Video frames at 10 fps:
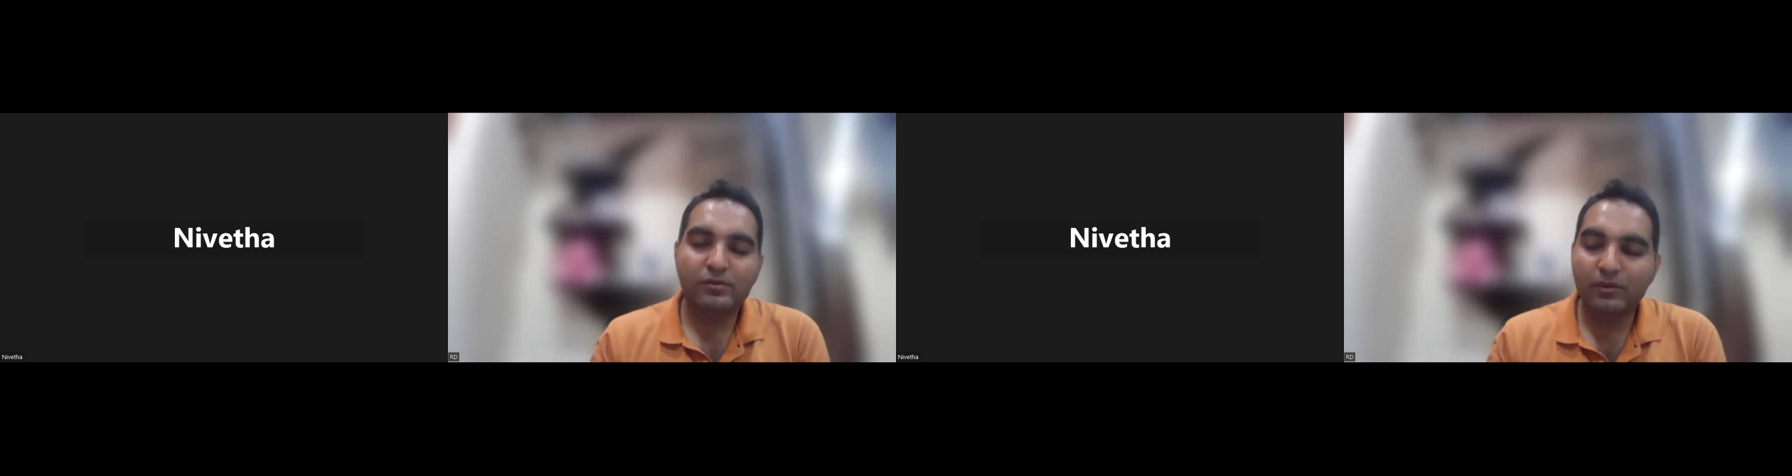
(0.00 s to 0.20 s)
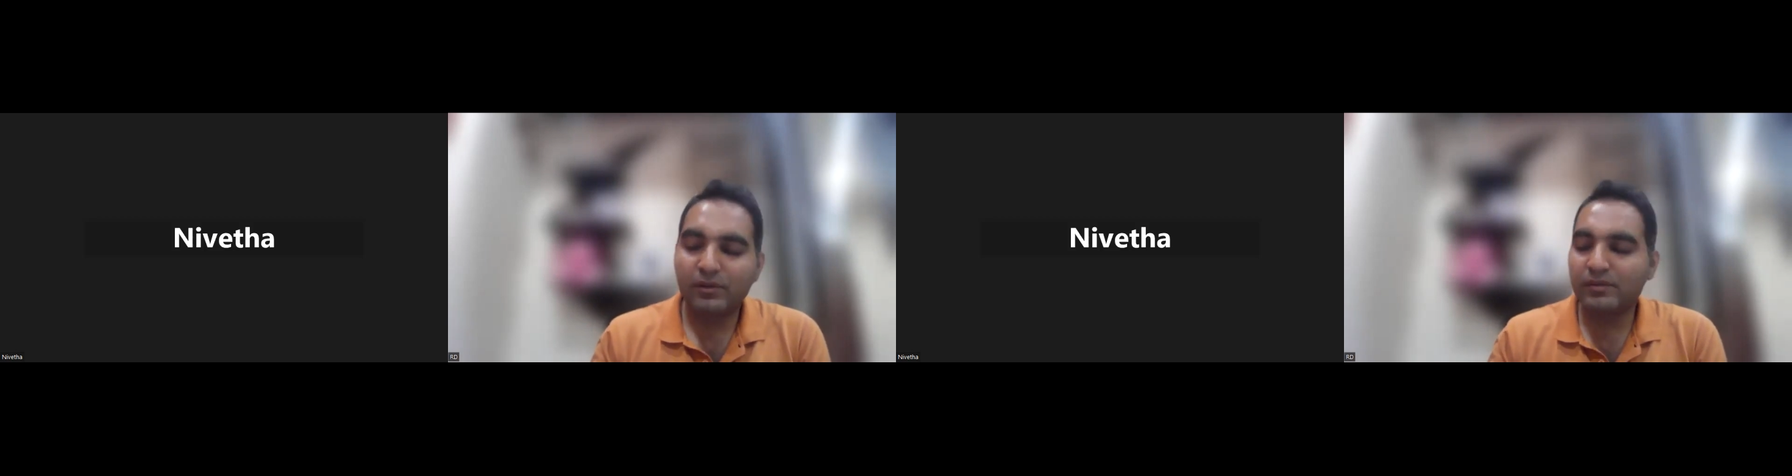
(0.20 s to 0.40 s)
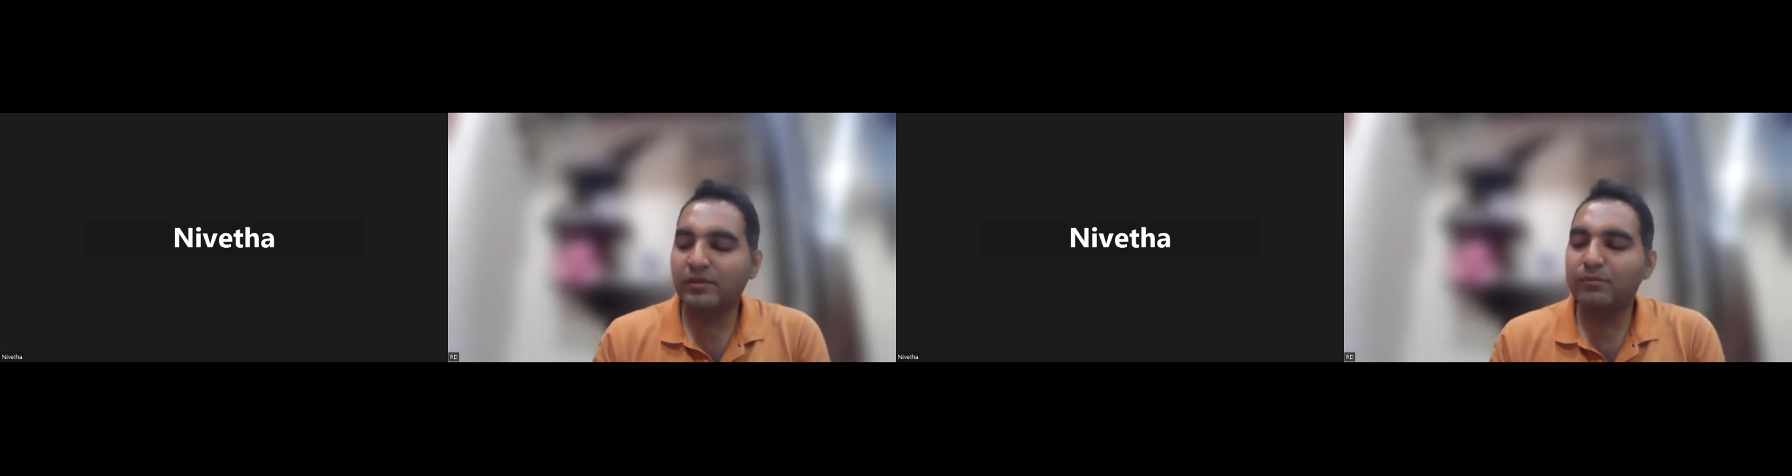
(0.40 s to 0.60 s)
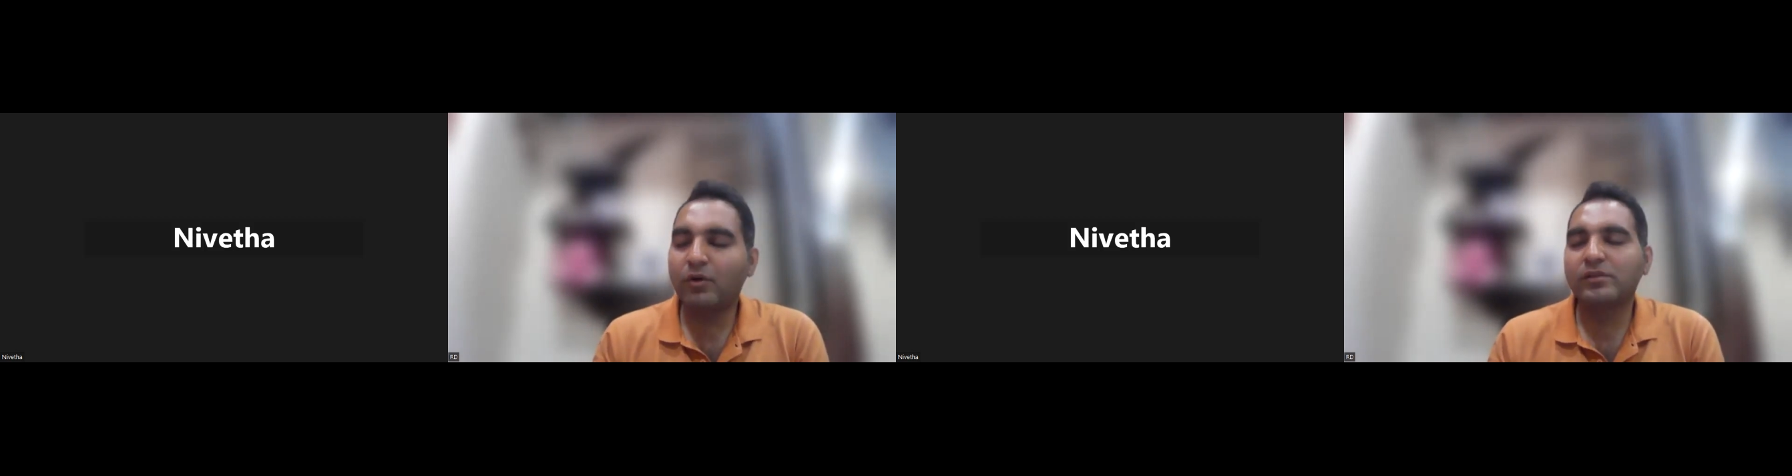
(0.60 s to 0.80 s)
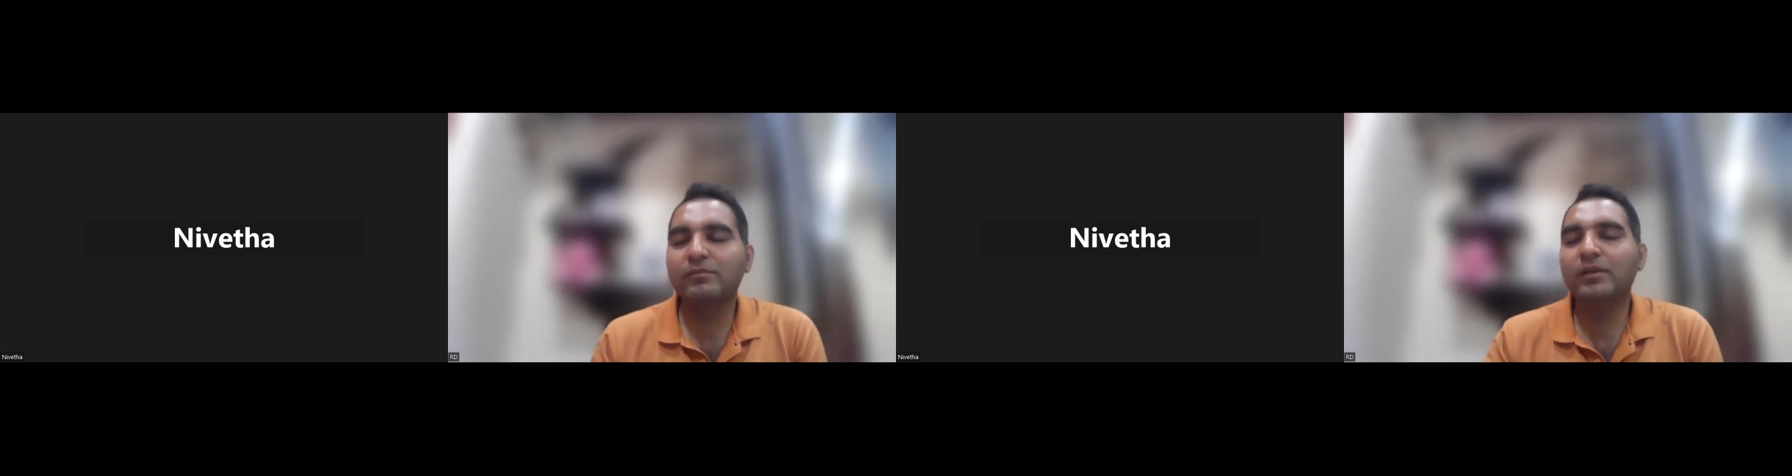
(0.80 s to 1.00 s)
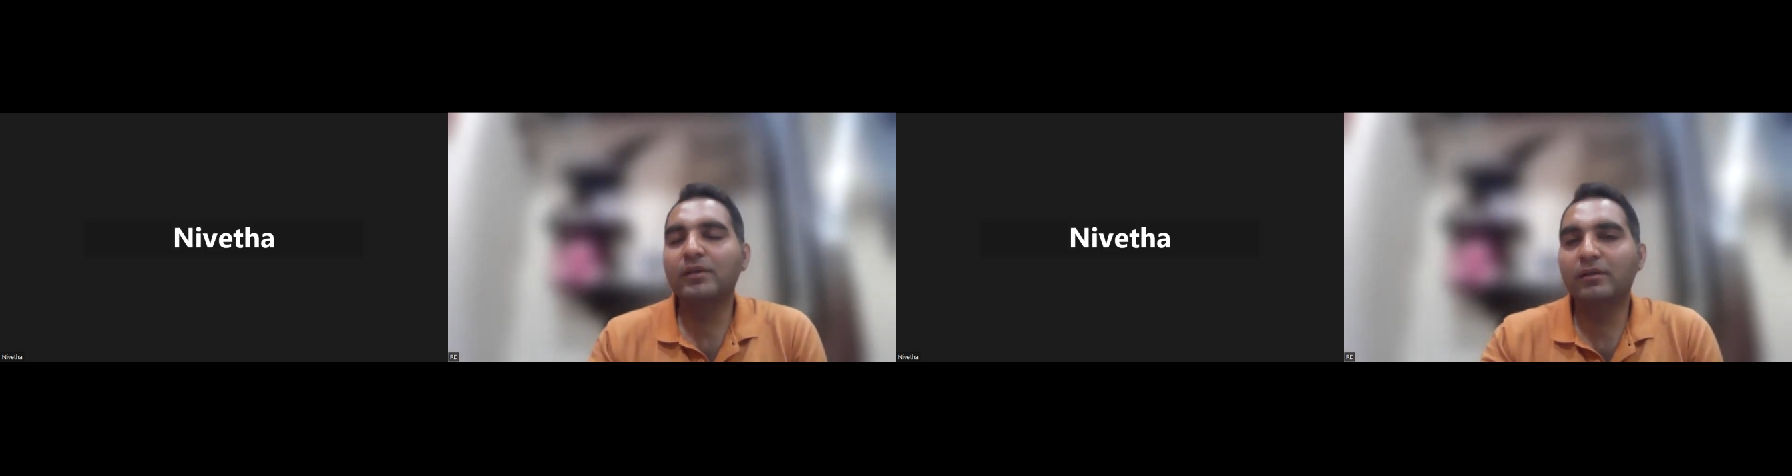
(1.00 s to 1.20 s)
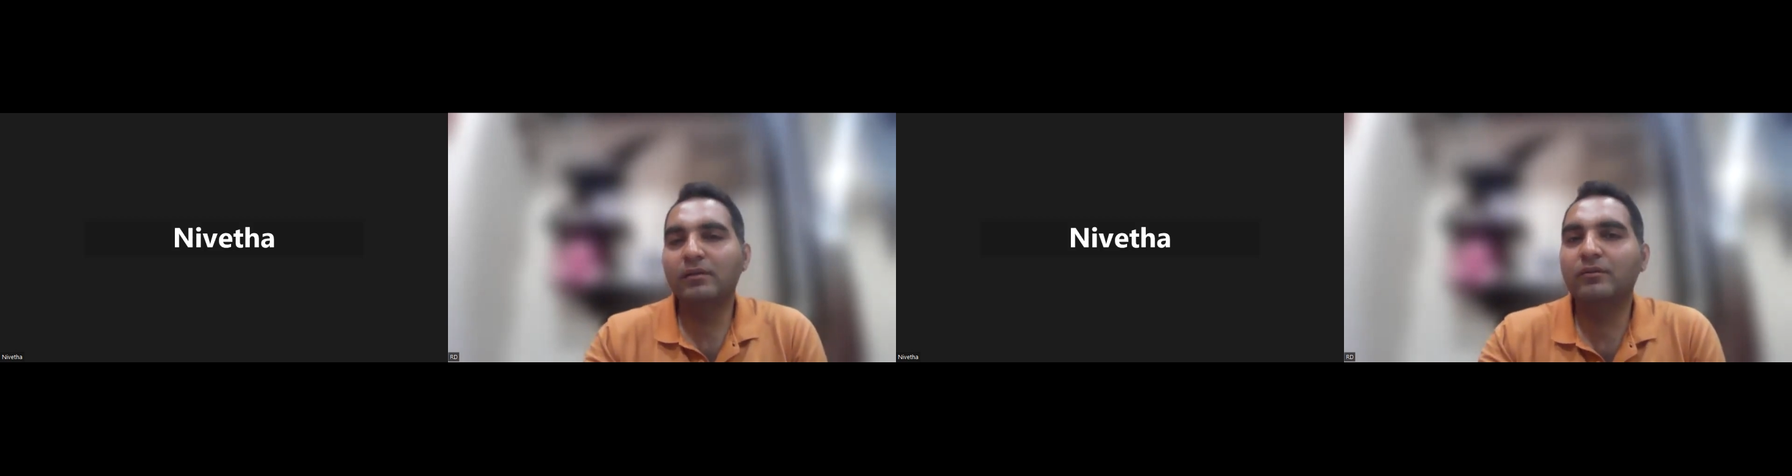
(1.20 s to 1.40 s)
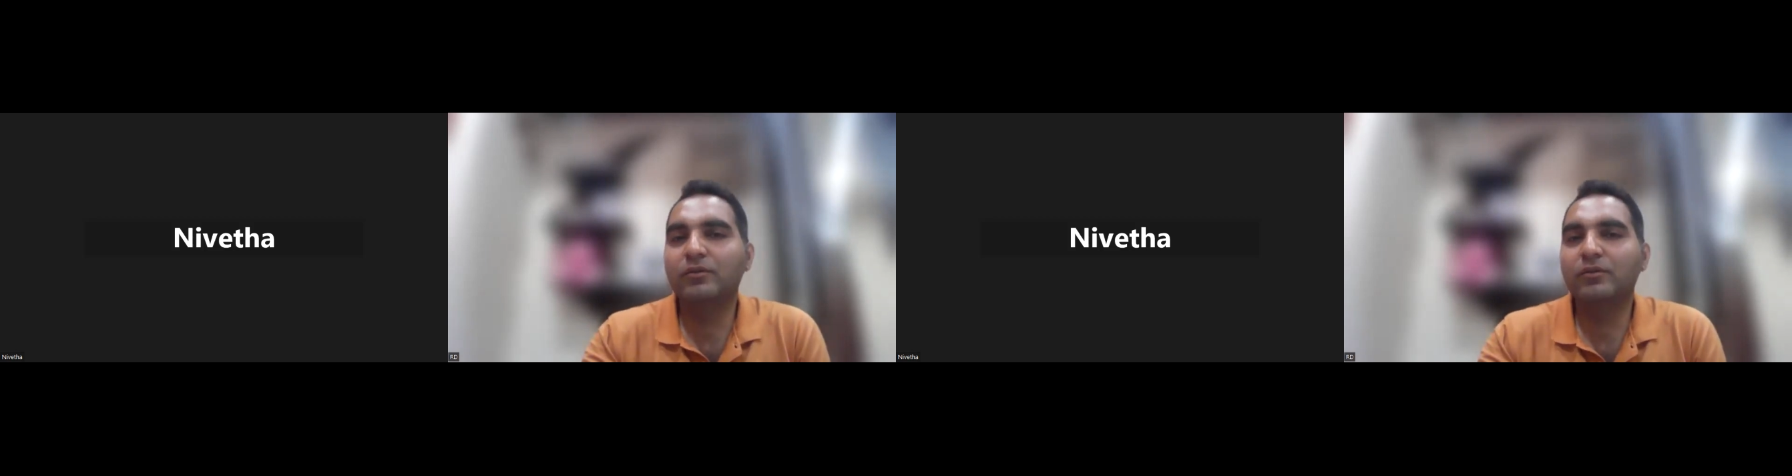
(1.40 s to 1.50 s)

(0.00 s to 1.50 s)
So is it possible